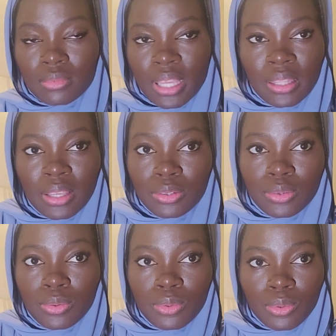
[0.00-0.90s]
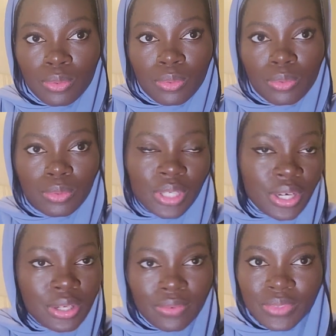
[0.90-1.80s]
and then you
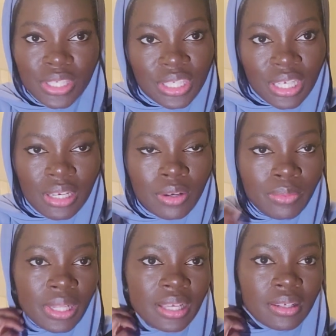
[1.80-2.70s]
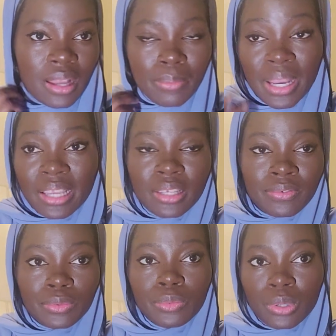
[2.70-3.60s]
heard of this Jannah, you'll be like, am I
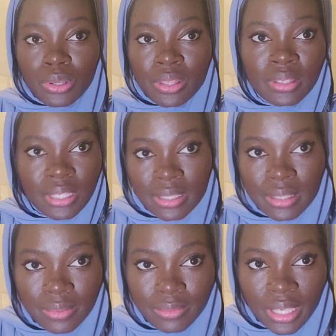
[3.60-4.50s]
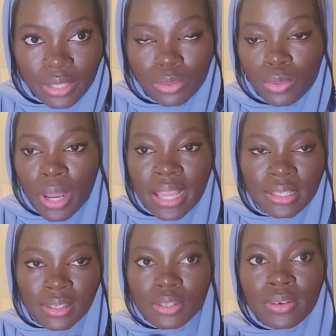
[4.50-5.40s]
even worth Jannah? Like, do I
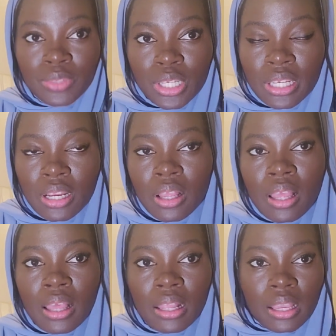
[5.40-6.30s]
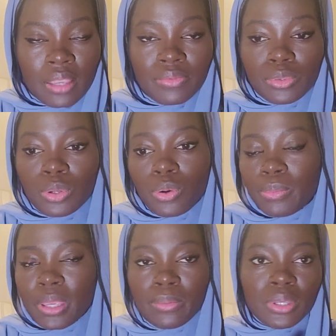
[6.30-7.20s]
deserve Jannah? Like, even though
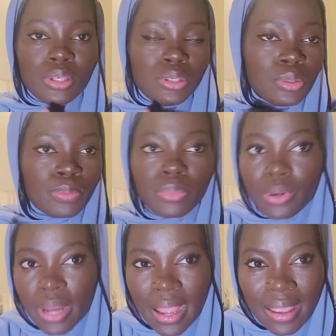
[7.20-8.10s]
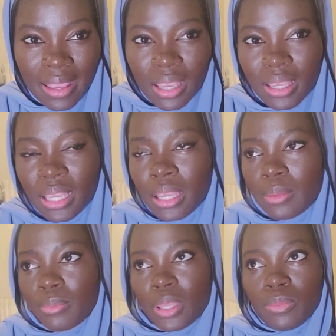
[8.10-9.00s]
maybe you pray,
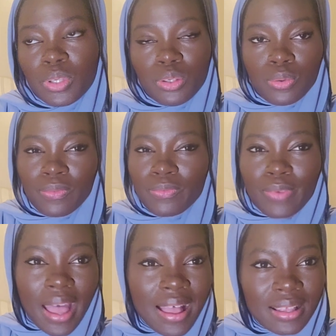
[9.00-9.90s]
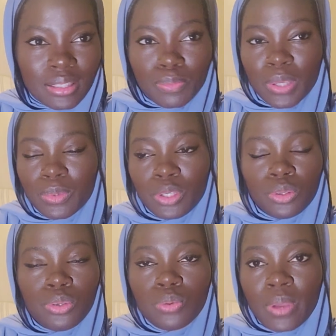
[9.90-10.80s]
maybe you fast, maybe
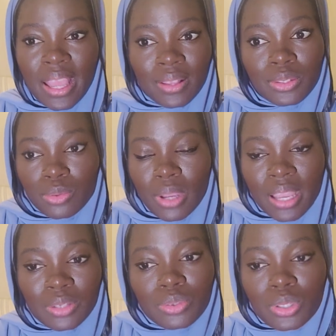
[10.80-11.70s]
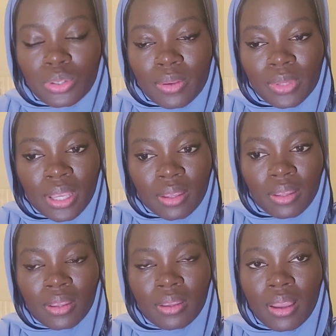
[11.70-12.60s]
you do extra stuff,
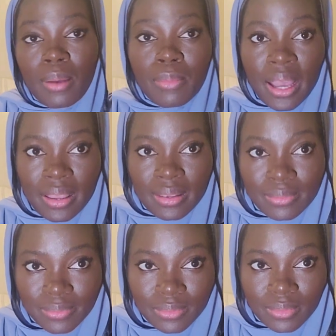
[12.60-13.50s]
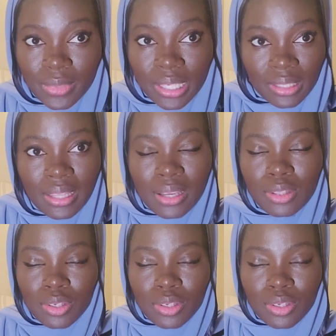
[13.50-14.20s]
like, am I? like that